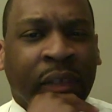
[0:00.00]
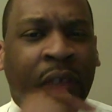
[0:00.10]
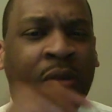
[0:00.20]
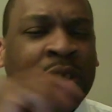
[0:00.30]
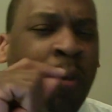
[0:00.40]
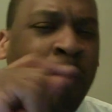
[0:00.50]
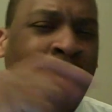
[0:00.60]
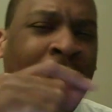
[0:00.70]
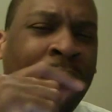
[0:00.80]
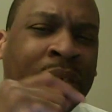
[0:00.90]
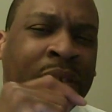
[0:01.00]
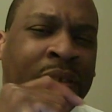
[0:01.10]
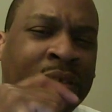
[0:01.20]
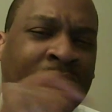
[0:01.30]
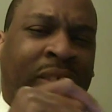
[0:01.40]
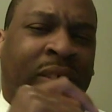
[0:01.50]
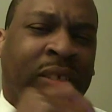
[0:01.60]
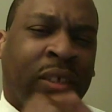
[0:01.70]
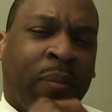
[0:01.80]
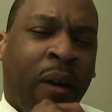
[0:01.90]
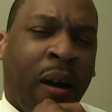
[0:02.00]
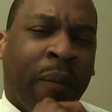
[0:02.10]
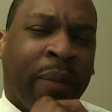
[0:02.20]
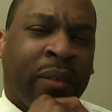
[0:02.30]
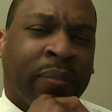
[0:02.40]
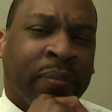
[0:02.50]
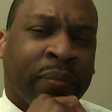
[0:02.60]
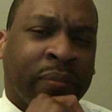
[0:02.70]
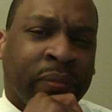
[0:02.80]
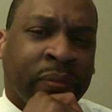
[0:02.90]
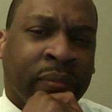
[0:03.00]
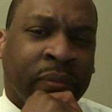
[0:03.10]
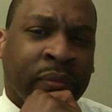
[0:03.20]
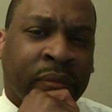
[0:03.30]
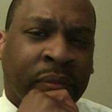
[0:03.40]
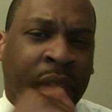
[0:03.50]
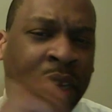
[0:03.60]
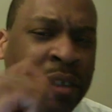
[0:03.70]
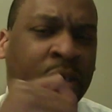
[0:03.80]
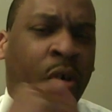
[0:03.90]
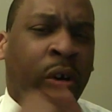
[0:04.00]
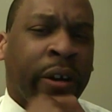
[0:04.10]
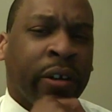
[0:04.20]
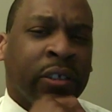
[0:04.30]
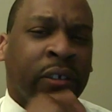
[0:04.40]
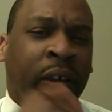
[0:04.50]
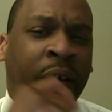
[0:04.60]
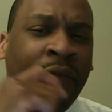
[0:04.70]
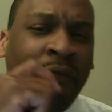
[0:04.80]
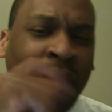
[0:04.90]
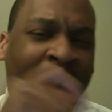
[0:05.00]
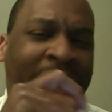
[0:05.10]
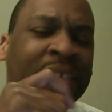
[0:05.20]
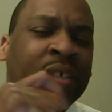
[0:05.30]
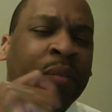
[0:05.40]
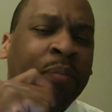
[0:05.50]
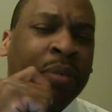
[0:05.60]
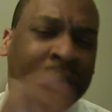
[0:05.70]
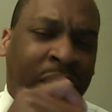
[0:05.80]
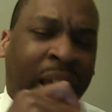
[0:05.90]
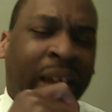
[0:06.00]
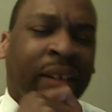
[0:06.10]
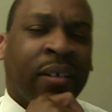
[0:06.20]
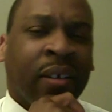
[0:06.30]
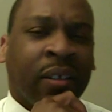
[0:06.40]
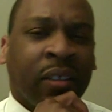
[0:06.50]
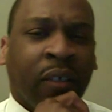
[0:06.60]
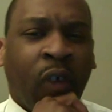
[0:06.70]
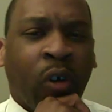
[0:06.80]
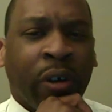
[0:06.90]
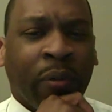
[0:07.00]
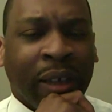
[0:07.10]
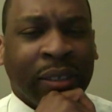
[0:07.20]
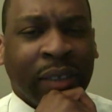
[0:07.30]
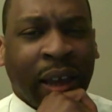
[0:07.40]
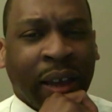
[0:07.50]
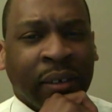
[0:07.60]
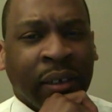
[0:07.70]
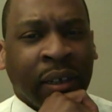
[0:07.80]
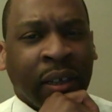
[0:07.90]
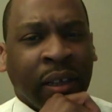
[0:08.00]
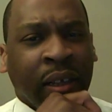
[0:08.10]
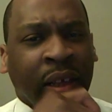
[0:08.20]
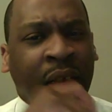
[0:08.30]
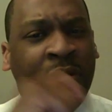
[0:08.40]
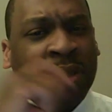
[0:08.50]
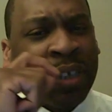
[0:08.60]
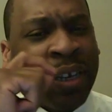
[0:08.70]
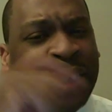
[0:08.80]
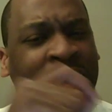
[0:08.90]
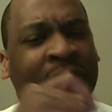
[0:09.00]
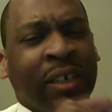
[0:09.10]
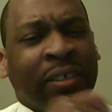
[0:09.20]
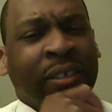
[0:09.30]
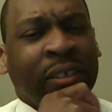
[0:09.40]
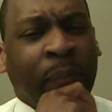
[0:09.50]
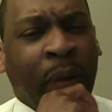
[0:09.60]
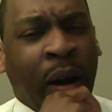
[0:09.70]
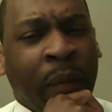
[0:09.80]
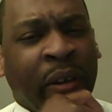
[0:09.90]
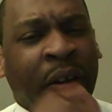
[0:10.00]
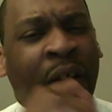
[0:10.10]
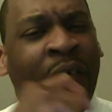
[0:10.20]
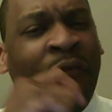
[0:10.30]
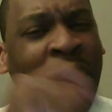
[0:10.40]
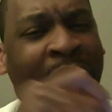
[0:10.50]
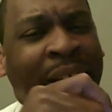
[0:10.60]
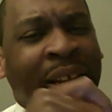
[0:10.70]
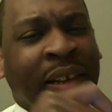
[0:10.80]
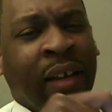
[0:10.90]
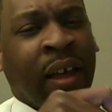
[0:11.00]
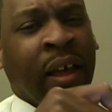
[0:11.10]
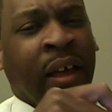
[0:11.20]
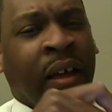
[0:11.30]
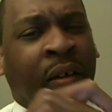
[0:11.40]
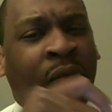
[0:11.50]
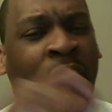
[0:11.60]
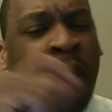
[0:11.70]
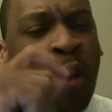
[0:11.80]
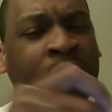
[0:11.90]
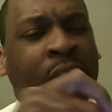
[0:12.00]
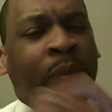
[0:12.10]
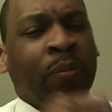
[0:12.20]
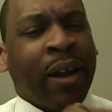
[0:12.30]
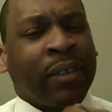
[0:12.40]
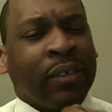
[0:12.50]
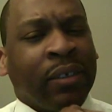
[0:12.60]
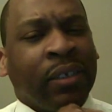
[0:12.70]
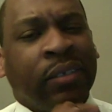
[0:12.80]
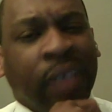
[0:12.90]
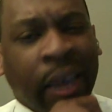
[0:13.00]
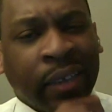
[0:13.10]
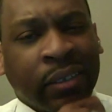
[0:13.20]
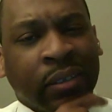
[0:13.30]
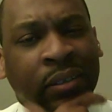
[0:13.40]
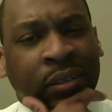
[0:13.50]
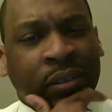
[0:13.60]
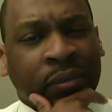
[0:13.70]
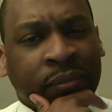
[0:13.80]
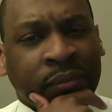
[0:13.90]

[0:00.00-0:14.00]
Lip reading: it was Obama's Justice Department, his lawyers fighting to protect the Voting Rights Act. It was his Justice Department fighting voter suppression in Texas.